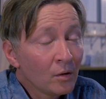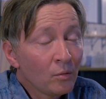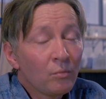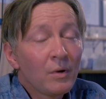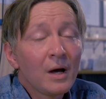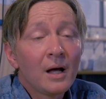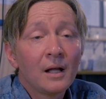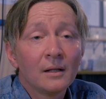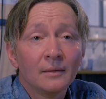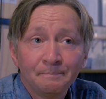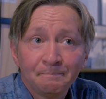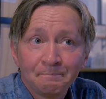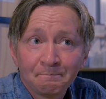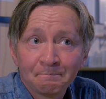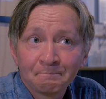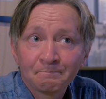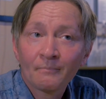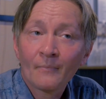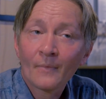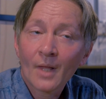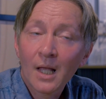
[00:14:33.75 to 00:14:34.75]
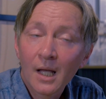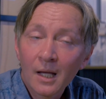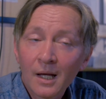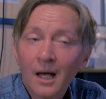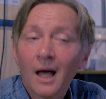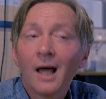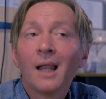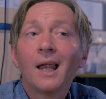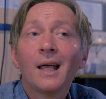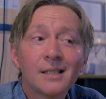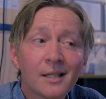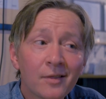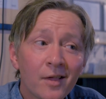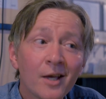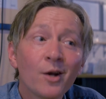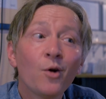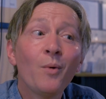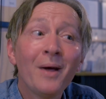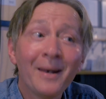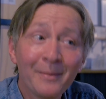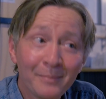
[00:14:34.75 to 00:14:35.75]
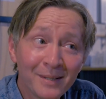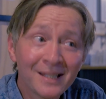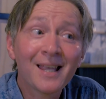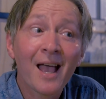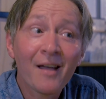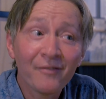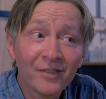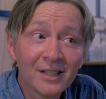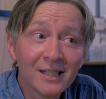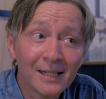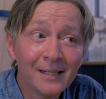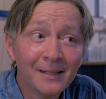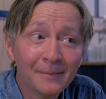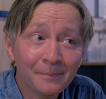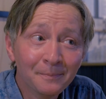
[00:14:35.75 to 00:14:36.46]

in the future? Well, I like to think when I'm 70.